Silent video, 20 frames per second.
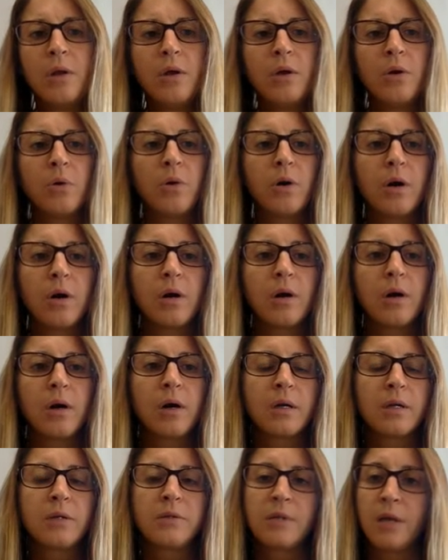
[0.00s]
or a
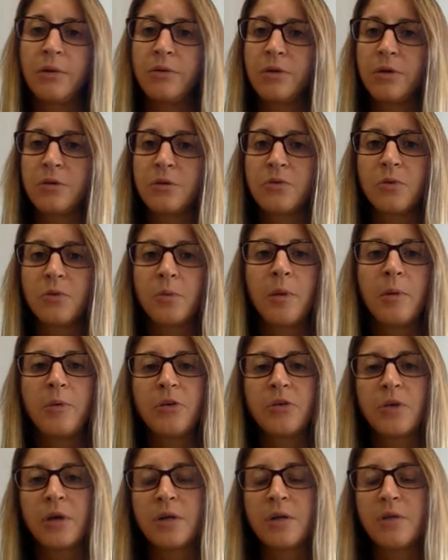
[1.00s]
consensus for maybe
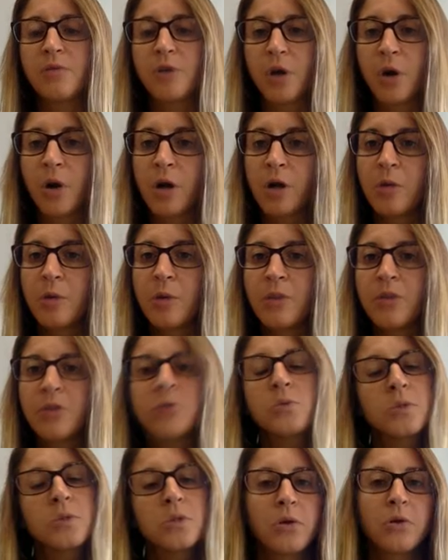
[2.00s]
a scientific argument,
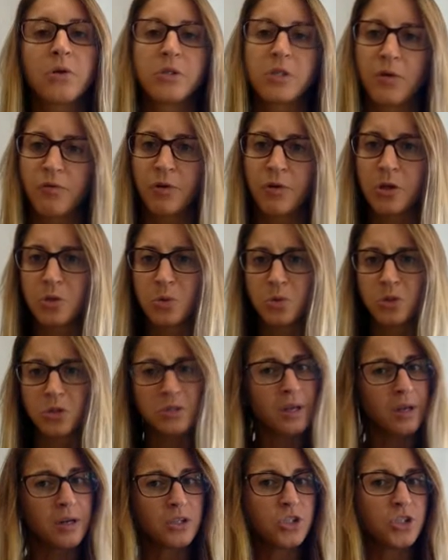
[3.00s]
this was a little different because we're
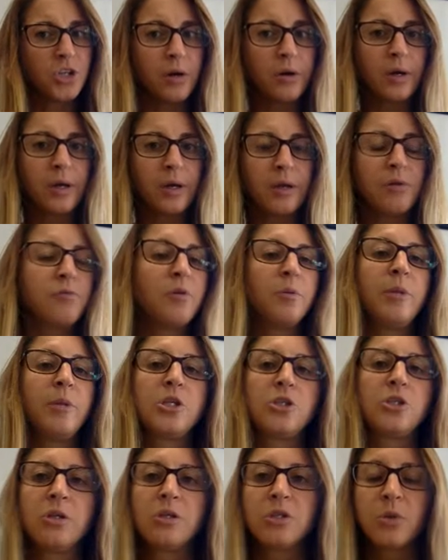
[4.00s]
just kind of sharing
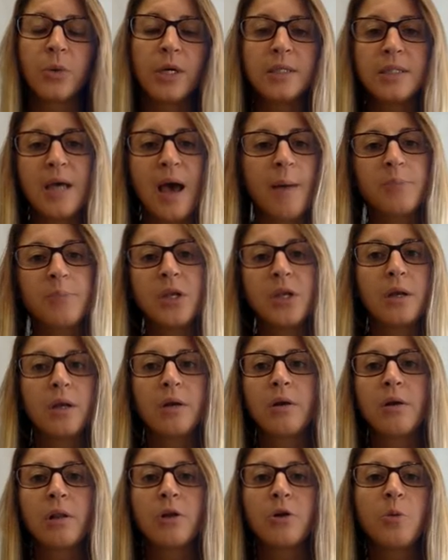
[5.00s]
information. So I adapted it
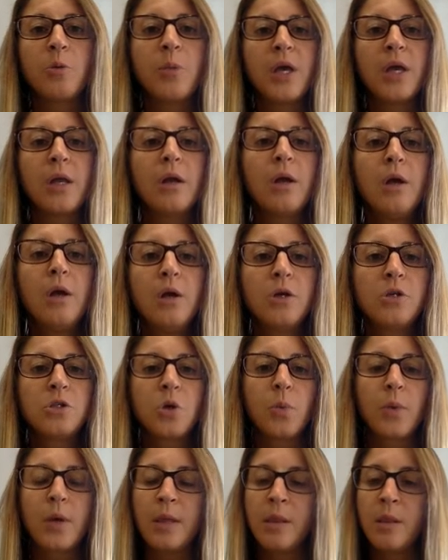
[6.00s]
a little bit.
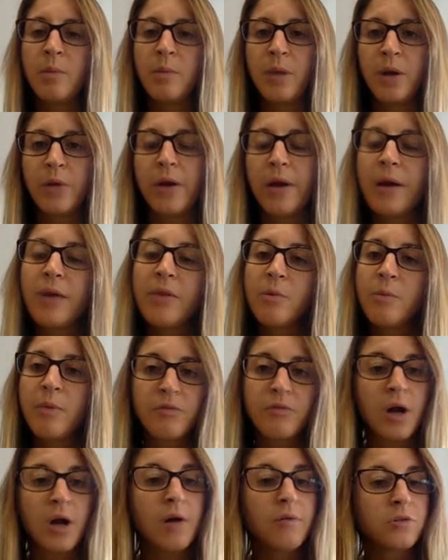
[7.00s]
So in the middle, I had them
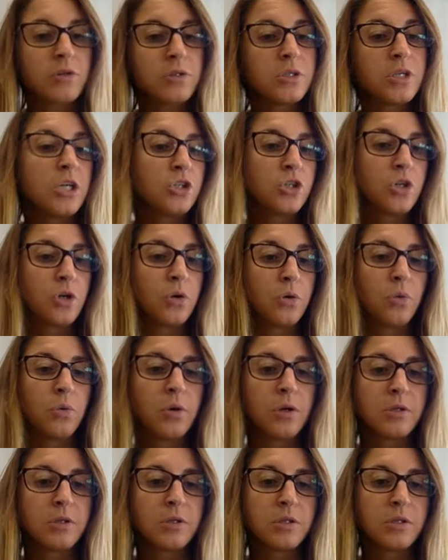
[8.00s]
have a conversation
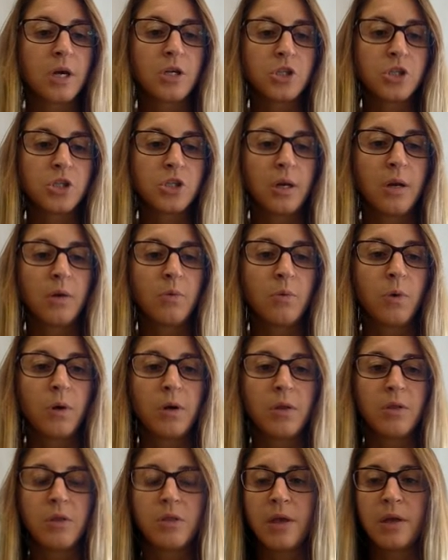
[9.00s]
or a discussion. And one
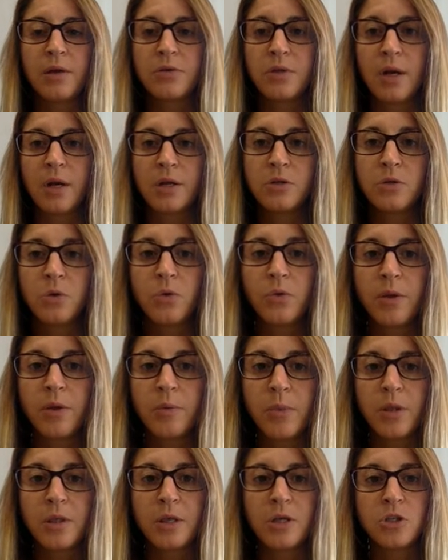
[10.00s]
of the things that I told
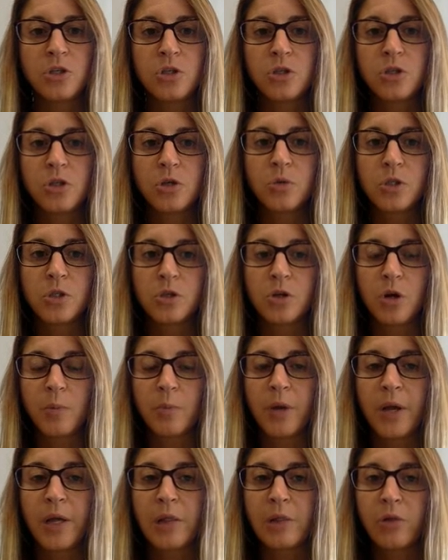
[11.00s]
them that they should do was
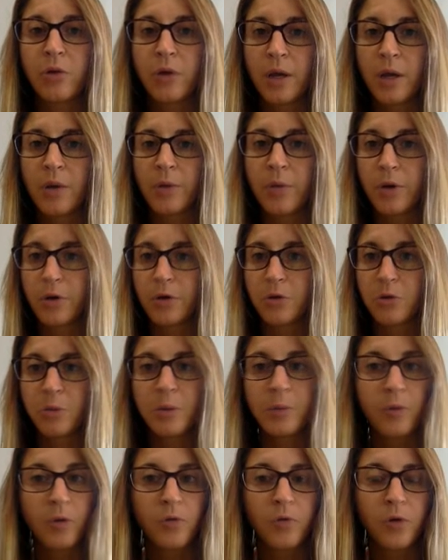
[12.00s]
start by looking at what other
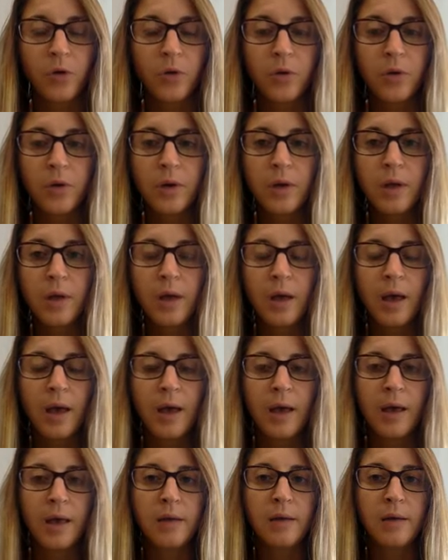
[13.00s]
people wrote
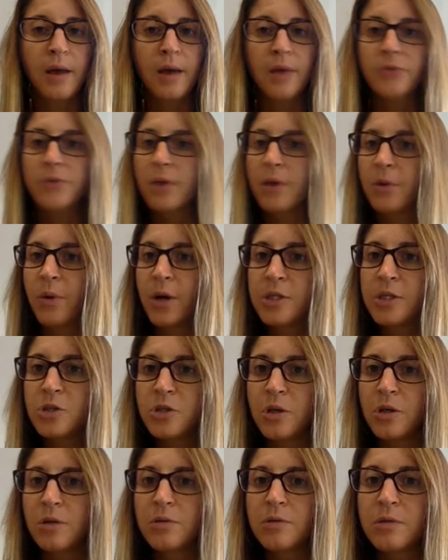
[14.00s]
and asking
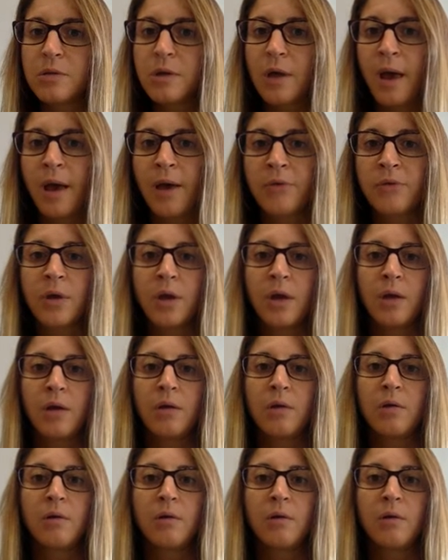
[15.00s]
questions, asking